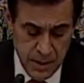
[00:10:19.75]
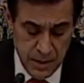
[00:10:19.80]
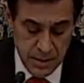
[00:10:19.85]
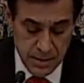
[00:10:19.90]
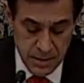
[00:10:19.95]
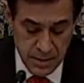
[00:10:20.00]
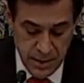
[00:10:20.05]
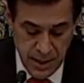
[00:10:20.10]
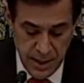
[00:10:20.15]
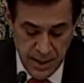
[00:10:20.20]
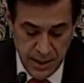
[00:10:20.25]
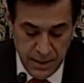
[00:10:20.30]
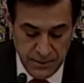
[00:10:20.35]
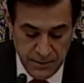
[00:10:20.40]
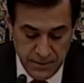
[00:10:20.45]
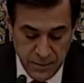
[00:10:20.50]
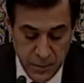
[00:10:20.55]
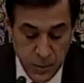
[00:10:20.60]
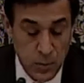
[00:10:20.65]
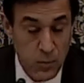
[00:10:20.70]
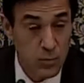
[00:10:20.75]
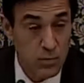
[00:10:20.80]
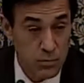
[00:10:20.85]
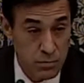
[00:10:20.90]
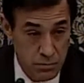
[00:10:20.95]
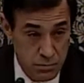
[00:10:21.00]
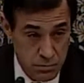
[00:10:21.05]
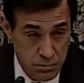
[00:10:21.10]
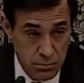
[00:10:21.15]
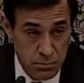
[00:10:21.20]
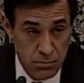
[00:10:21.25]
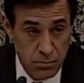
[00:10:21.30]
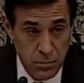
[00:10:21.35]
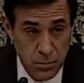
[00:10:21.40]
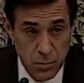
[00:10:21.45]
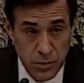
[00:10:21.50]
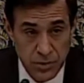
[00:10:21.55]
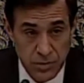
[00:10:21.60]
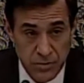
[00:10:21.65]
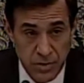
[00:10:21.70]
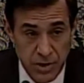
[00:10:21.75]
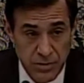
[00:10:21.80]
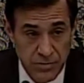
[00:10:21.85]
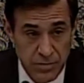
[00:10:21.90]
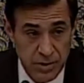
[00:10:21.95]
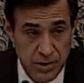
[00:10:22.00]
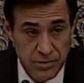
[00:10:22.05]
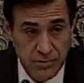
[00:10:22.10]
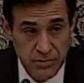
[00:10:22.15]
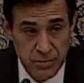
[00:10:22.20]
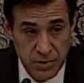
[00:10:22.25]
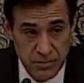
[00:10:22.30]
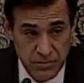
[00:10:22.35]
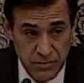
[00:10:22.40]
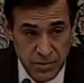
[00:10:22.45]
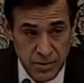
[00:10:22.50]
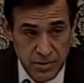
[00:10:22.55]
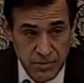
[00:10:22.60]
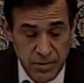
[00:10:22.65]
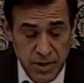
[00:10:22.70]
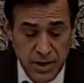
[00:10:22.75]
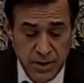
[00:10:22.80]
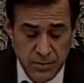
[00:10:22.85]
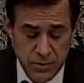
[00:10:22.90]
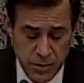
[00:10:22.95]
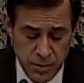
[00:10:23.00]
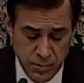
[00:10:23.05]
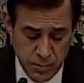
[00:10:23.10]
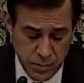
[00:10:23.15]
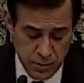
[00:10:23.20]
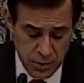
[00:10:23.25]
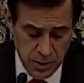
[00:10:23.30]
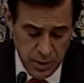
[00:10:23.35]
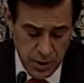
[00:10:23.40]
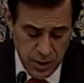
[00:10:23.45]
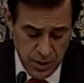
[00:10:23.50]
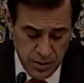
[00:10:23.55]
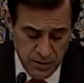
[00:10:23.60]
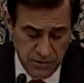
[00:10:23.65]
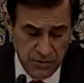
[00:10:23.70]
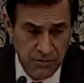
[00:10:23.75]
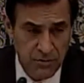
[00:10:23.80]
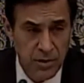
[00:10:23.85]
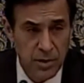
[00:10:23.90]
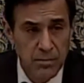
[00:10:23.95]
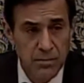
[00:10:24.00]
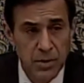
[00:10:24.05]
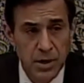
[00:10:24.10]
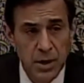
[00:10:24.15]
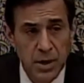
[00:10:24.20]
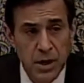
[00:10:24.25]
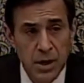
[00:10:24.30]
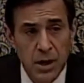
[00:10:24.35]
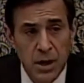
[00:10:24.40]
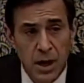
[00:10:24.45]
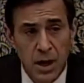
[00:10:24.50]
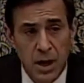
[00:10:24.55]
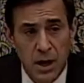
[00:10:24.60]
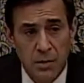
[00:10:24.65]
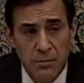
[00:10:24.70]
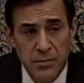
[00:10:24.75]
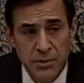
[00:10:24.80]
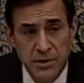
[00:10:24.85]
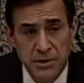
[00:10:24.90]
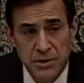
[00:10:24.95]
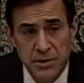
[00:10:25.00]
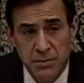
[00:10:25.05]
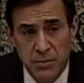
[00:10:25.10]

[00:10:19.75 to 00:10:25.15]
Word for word: Today, with great re regret, we will hear from uh, Mrs.